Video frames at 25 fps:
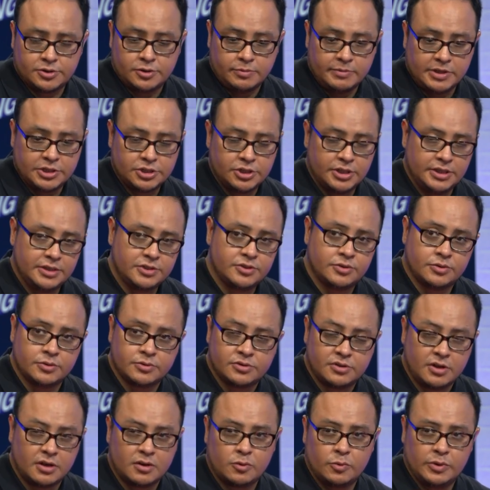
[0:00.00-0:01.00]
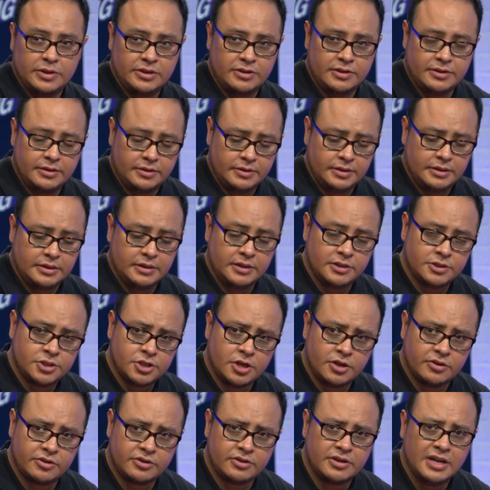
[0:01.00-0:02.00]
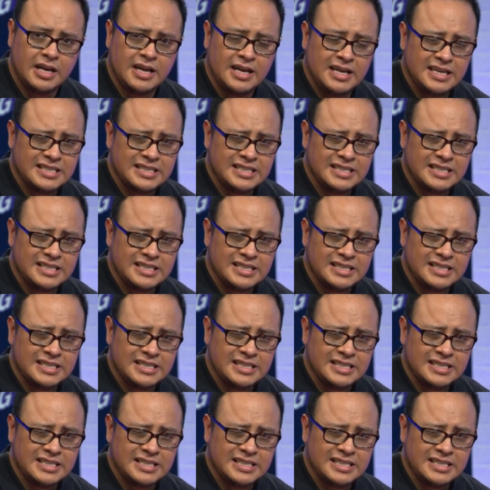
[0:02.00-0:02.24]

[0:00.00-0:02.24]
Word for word: two machines to talk with each other.